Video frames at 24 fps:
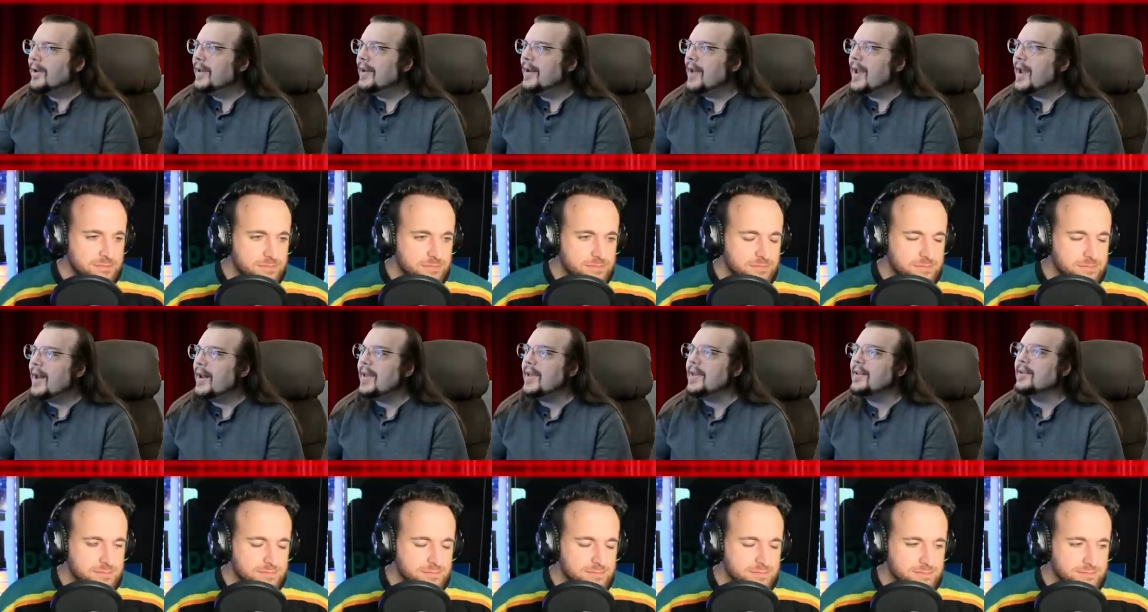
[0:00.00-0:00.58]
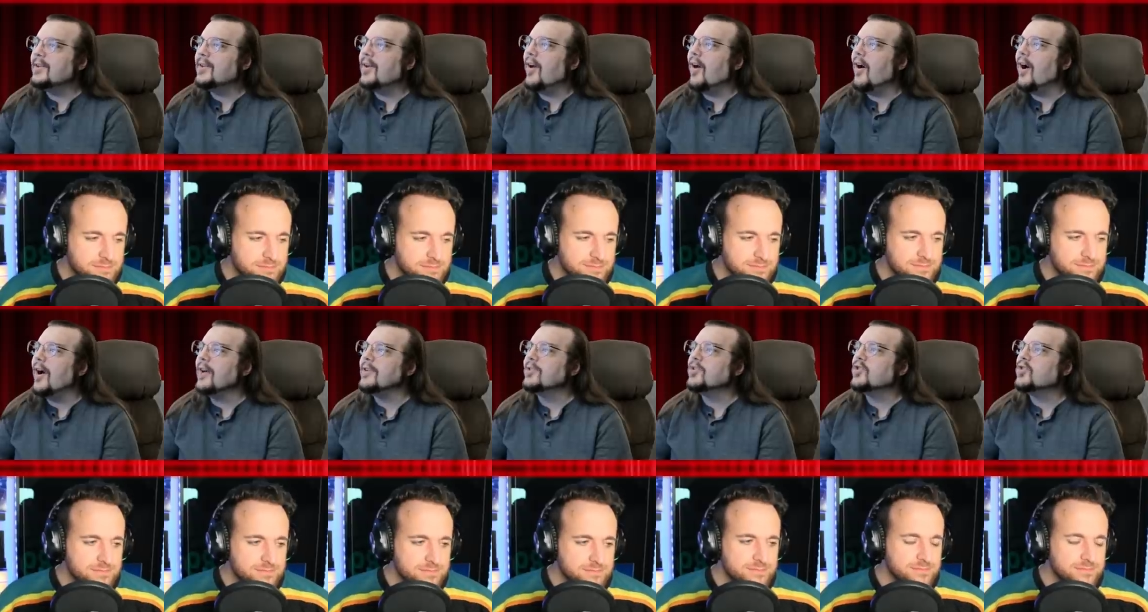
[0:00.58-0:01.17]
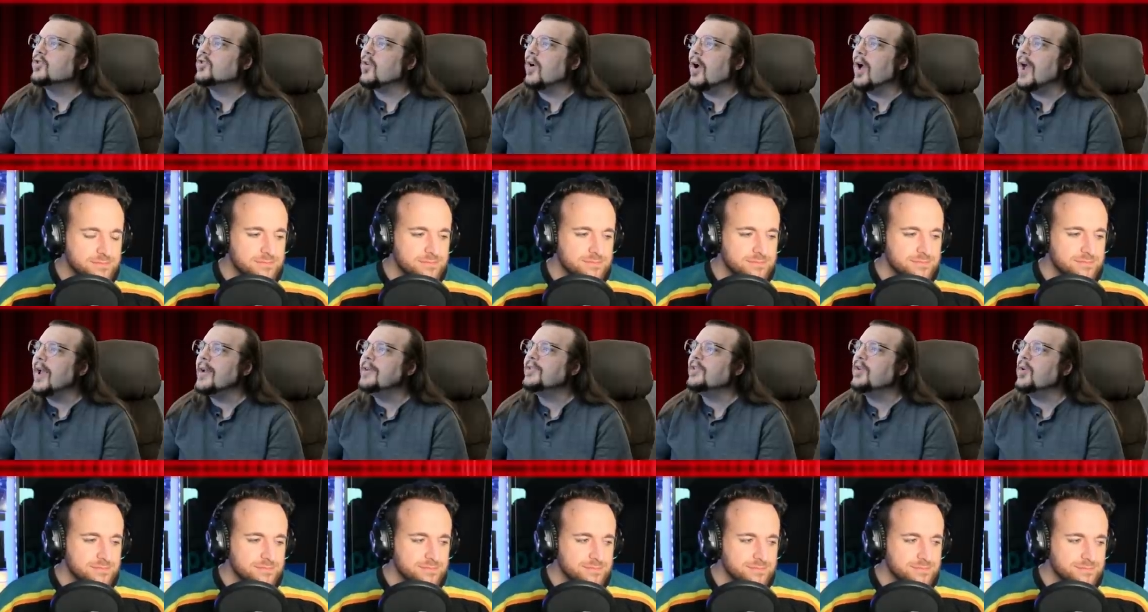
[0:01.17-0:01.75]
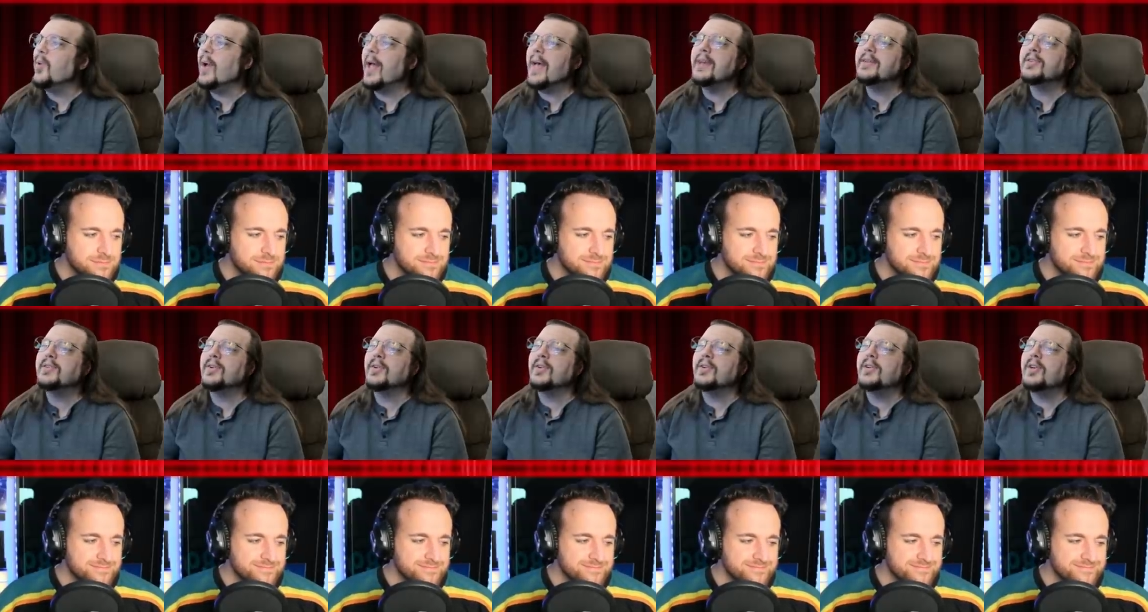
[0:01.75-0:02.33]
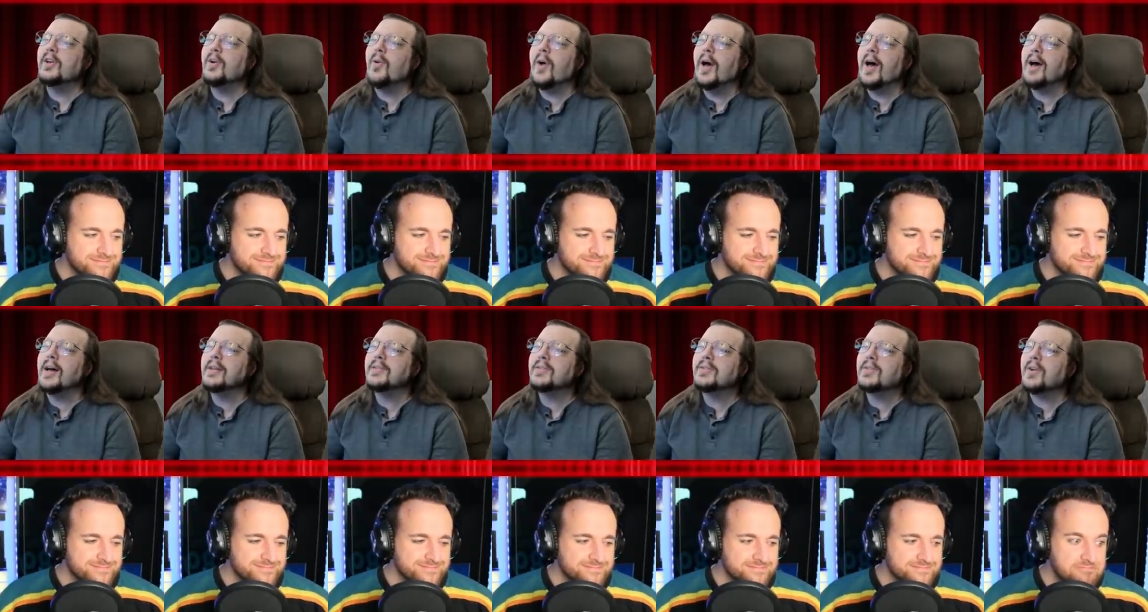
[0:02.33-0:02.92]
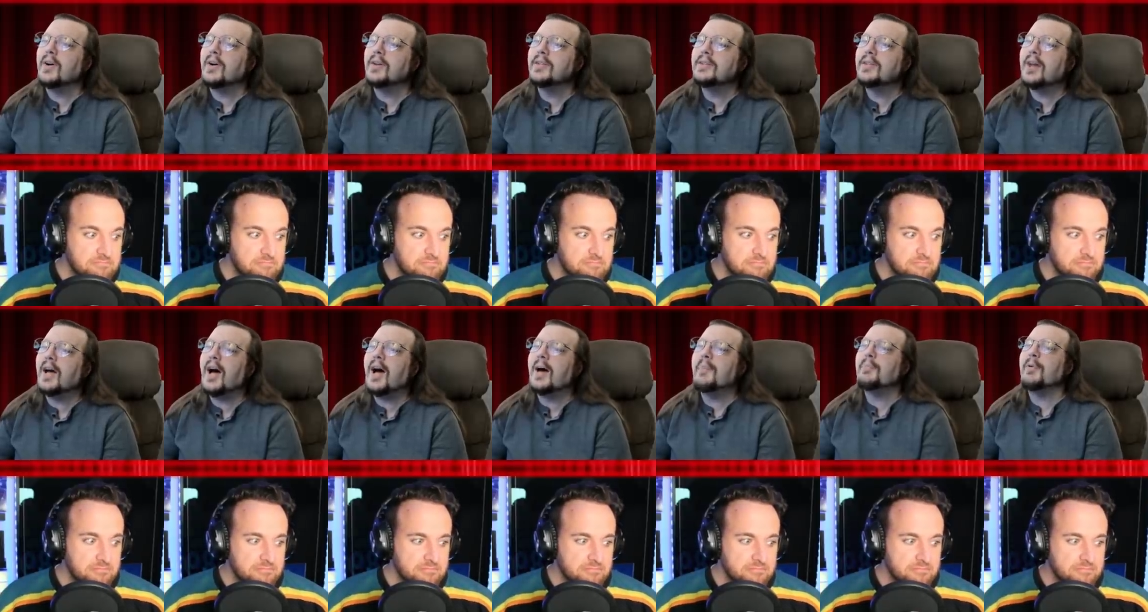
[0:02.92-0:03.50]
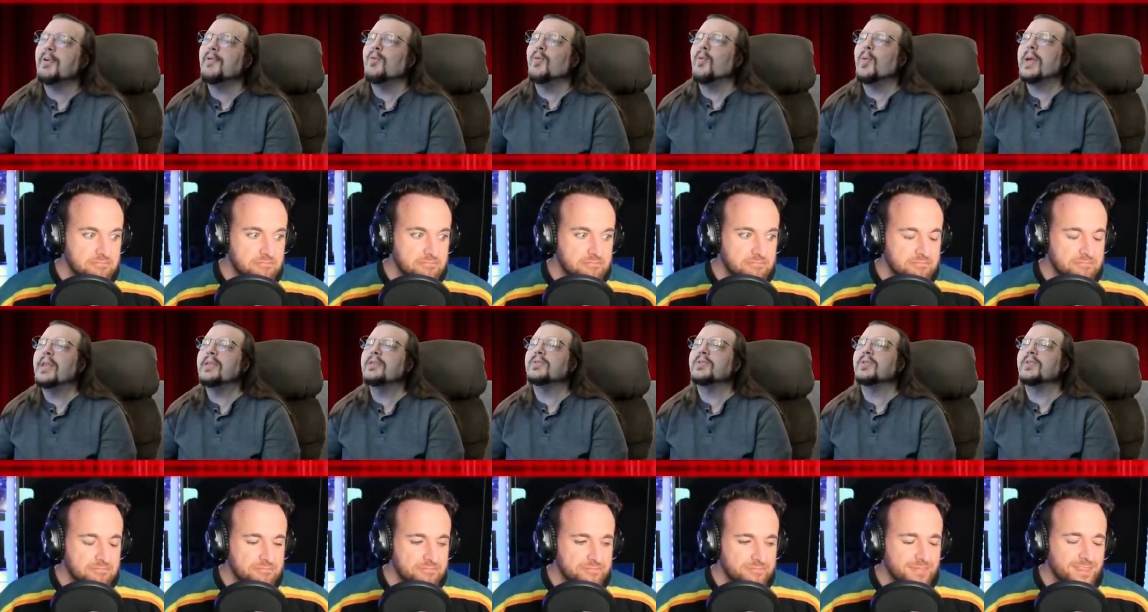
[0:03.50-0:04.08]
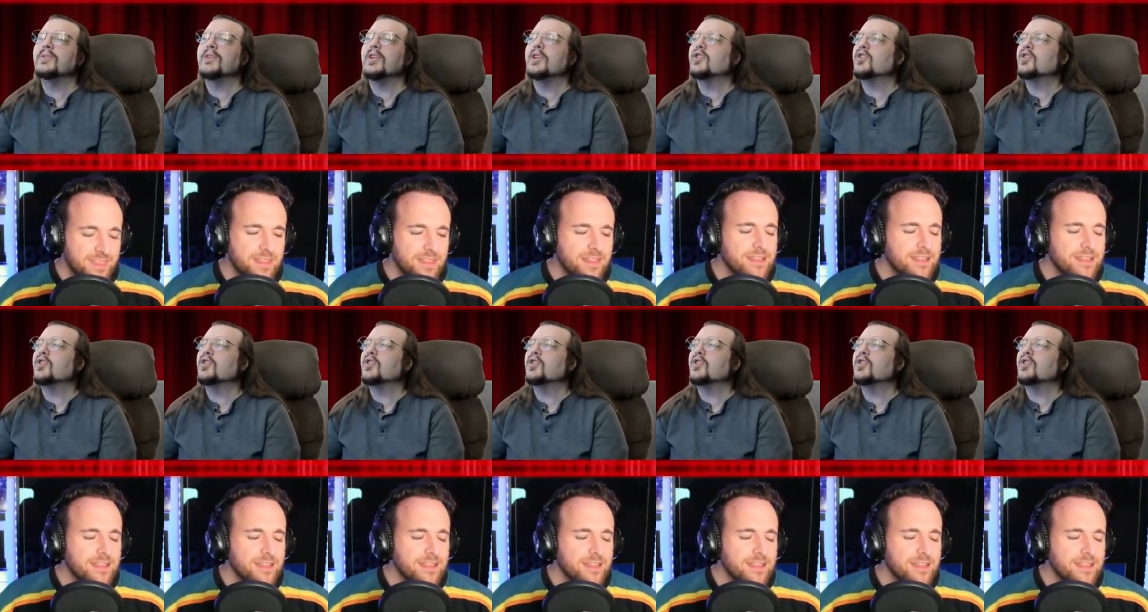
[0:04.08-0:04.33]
Speaker 1: Canadian caught trying to enter U S on top of Windsor